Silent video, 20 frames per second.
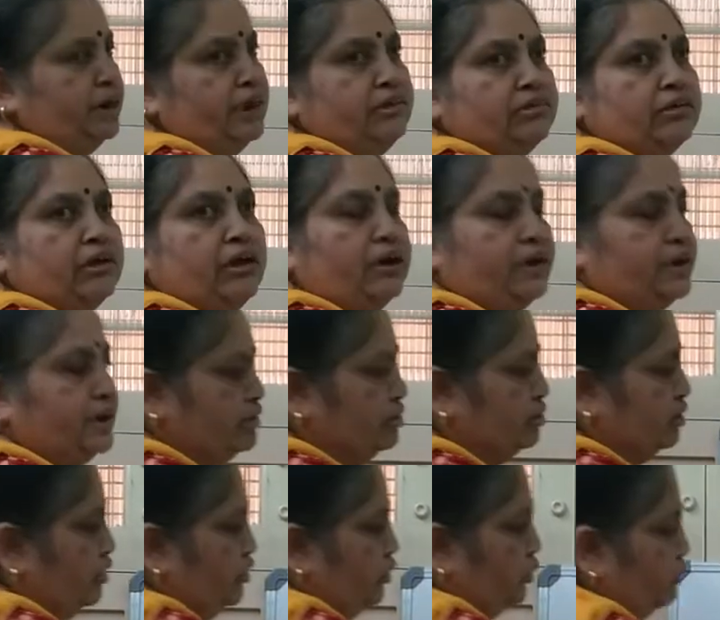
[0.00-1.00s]
is called as
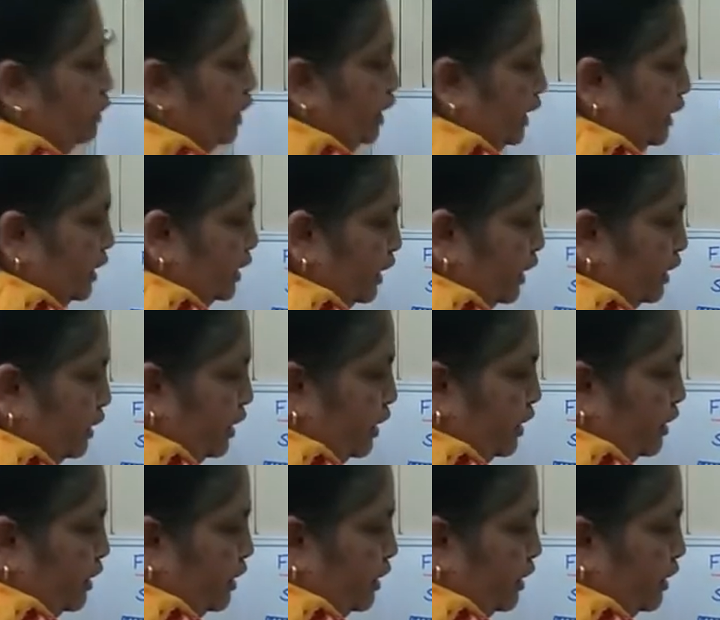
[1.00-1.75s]
the numerator